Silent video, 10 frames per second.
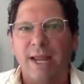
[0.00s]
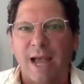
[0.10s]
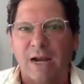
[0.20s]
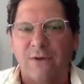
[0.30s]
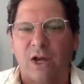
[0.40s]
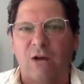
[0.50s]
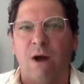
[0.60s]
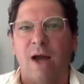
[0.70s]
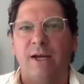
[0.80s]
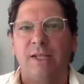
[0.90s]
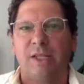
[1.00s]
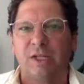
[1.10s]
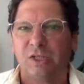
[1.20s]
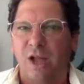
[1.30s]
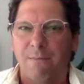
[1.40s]
out of a commodity
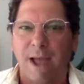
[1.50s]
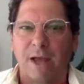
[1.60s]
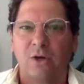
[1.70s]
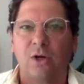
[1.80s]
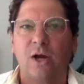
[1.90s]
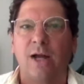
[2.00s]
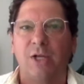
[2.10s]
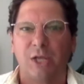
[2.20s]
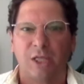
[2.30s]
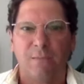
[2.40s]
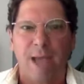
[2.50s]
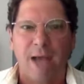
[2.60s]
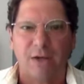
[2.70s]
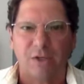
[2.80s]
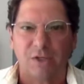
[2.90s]
does not matter until it
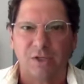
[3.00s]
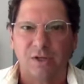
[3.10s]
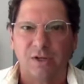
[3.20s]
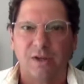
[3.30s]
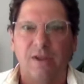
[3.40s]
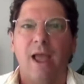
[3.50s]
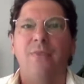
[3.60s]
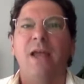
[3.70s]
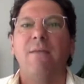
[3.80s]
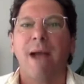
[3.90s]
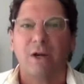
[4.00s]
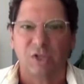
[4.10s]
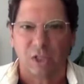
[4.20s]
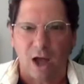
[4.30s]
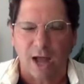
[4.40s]
matters, and then it
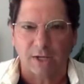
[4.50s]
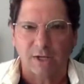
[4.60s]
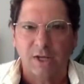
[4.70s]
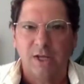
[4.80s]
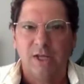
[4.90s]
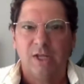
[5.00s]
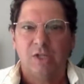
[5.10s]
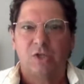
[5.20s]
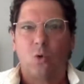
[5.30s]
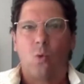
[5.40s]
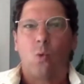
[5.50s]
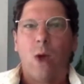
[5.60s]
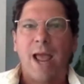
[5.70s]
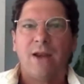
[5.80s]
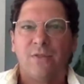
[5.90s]
matters a lot. So
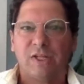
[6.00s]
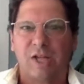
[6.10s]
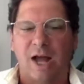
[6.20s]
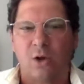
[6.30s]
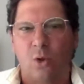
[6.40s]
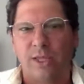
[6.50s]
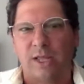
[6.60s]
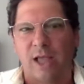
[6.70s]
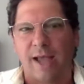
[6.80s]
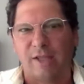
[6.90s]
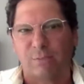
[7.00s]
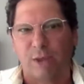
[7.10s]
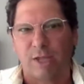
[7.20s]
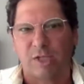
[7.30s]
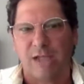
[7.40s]
when this unholy alliance
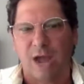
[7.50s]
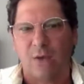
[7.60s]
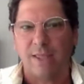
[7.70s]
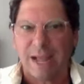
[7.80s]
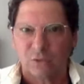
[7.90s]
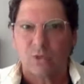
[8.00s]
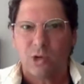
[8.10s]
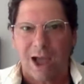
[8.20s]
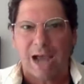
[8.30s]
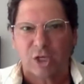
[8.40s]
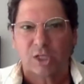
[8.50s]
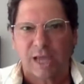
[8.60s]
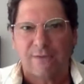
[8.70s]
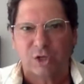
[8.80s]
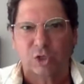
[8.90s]
breaks down, and that's when you actually
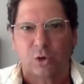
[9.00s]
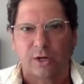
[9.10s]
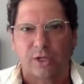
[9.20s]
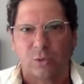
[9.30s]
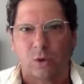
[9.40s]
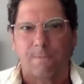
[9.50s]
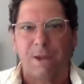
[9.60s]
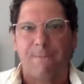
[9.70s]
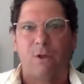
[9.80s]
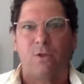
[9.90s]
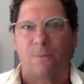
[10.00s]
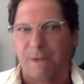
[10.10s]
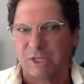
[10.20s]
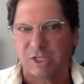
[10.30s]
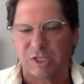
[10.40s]
have a shortage, where people, the
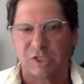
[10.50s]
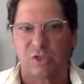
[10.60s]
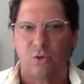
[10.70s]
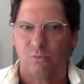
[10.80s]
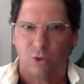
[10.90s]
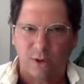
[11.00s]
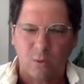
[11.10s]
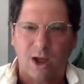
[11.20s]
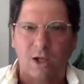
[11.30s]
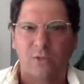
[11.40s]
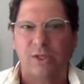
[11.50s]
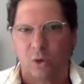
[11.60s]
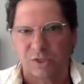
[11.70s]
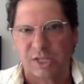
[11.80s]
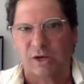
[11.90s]
businesses doing well,
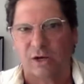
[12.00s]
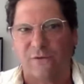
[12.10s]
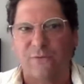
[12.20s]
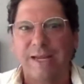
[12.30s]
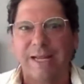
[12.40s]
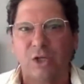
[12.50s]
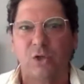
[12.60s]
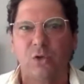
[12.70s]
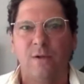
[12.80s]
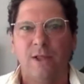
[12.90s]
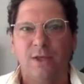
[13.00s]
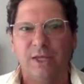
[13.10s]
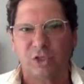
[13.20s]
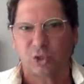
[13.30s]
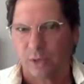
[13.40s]
those that are going to feed into
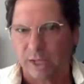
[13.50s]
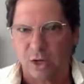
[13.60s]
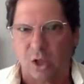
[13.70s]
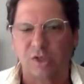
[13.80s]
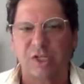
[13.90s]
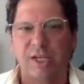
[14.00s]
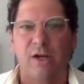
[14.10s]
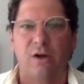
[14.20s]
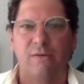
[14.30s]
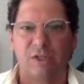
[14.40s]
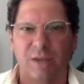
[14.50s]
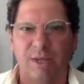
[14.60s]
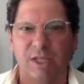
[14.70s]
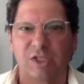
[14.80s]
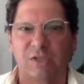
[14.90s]
this $1 trillion a year of
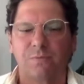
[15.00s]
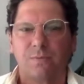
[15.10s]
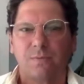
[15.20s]
stimulus,